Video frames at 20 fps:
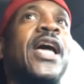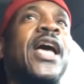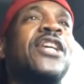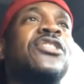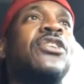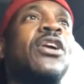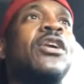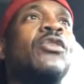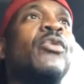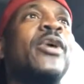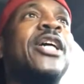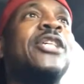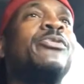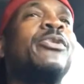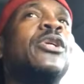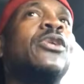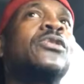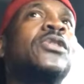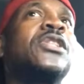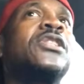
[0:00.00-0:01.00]
As
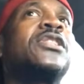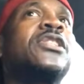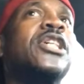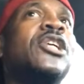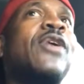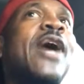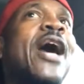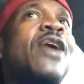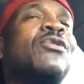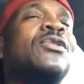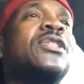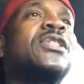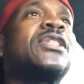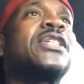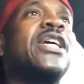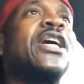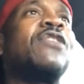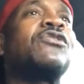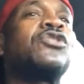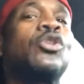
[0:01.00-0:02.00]
always, we don't consider
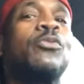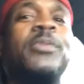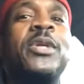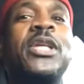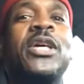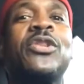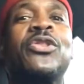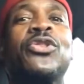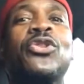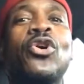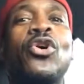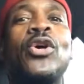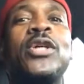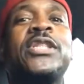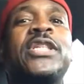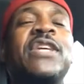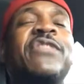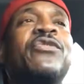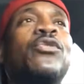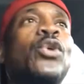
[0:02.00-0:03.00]
ourselves to be the
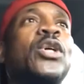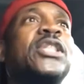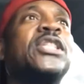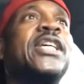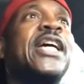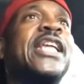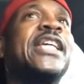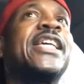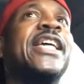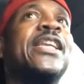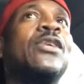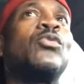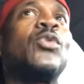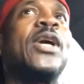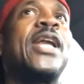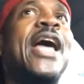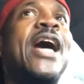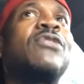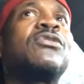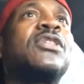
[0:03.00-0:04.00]
authority for telling
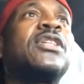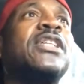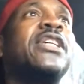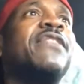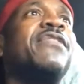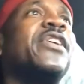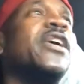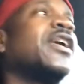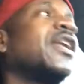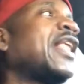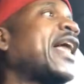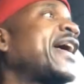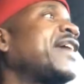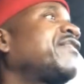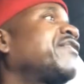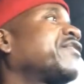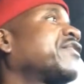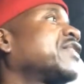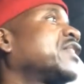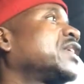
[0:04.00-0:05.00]
anyone how to live their
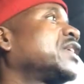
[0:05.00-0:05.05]
life.